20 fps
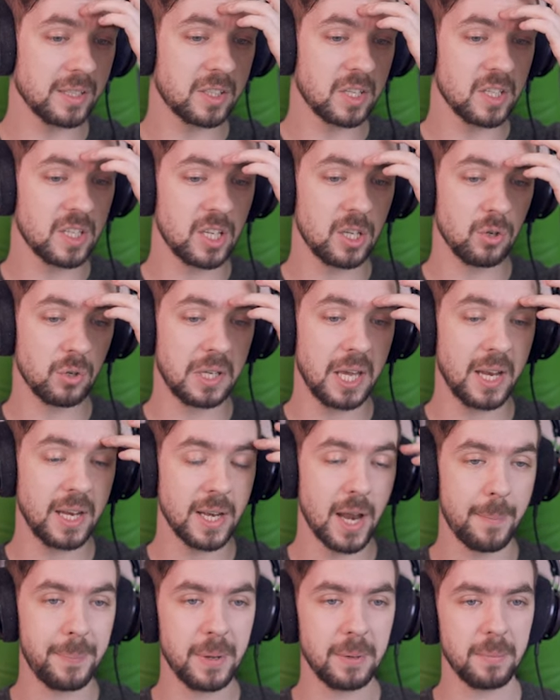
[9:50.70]
continue
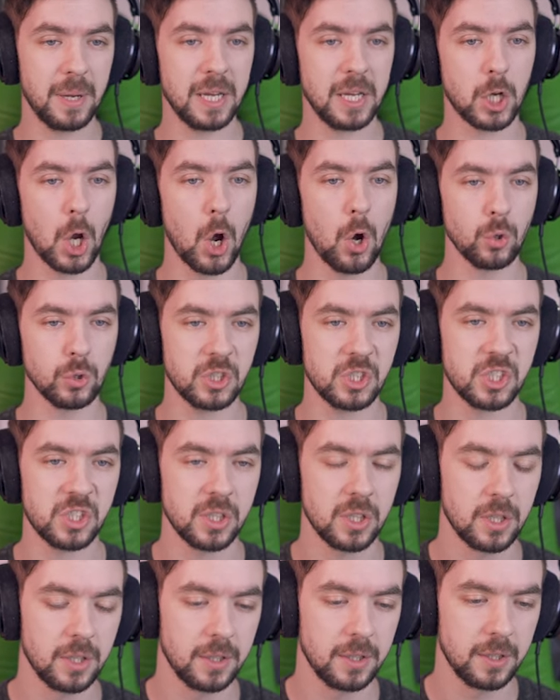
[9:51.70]
kidnapping my goats!
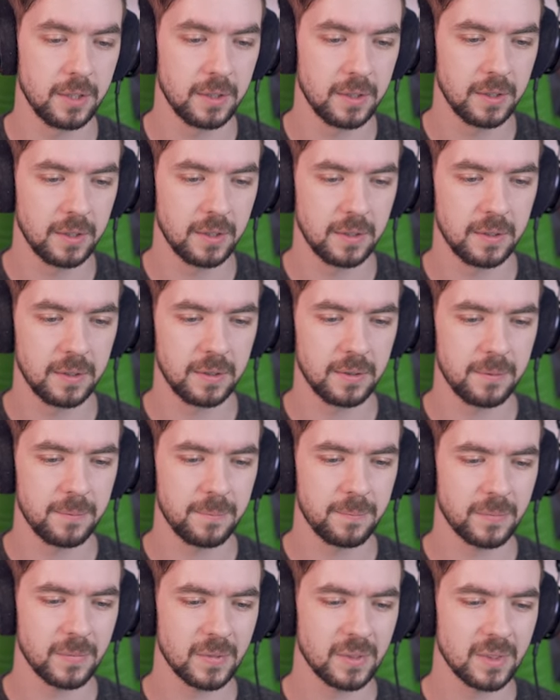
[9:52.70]

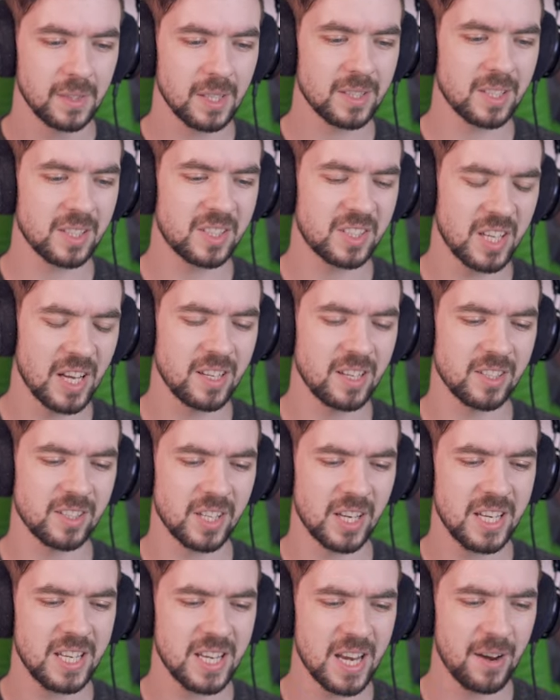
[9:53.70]
That's a sentence
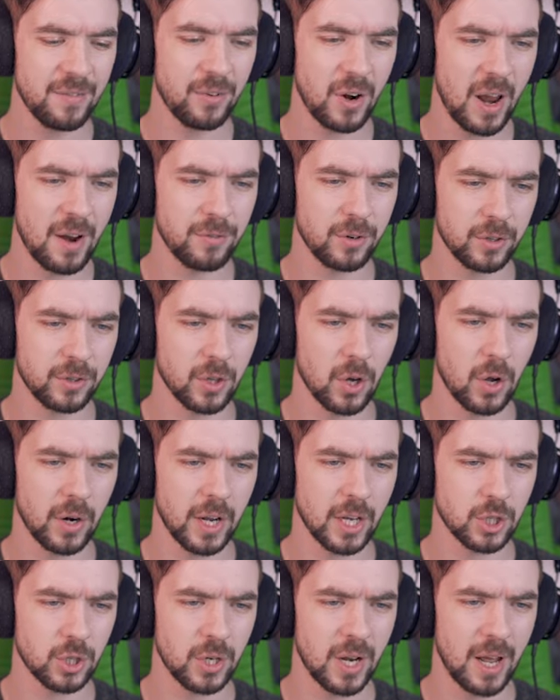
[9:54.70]
I never ever thought
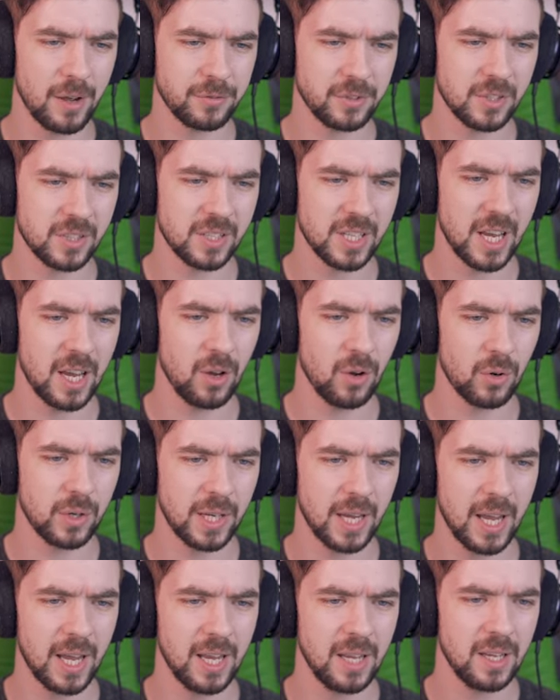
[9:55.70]
I should have to say,
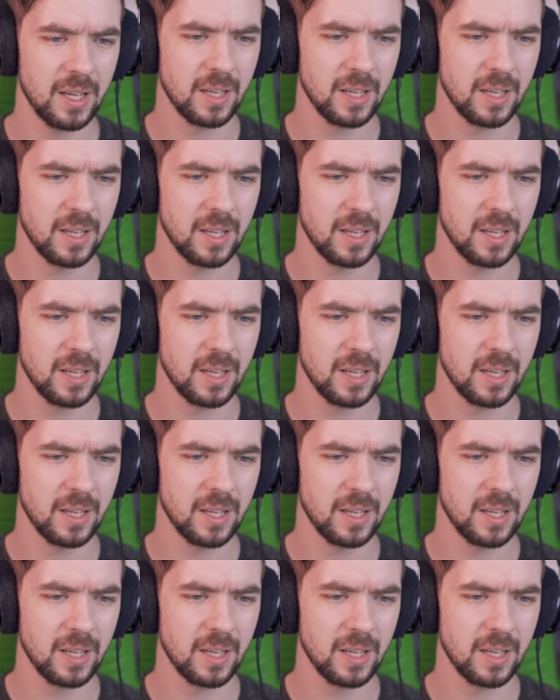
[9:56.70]
okay?